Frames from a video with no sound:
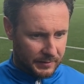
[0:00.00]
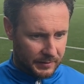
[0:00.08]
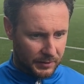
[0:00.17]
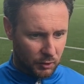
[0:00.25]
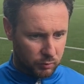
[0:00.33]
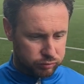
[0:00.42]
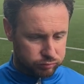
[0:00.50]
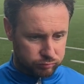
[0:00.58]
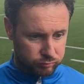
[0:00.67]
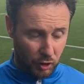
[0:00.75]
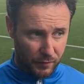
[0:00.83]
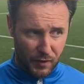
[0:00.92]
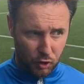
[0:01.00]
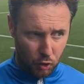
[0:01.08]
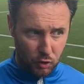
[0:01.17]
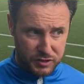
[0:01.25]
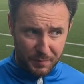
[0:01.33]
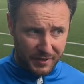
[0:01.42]
you know, none of our
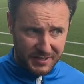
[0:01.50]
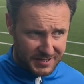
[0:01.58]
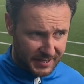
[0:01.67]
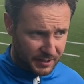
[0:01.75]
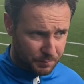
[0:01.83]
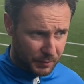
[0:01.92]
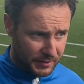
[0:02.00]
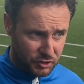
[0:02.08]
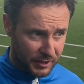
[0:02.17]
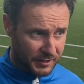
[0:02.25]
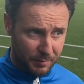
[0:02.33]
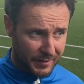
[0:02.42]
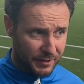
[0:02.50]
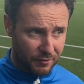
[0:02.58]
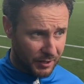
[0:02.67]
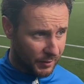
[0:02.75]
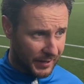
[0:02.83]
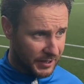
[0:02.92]
goals have been conceded by trying to play the
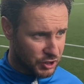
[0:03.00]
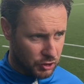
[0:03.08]
right way.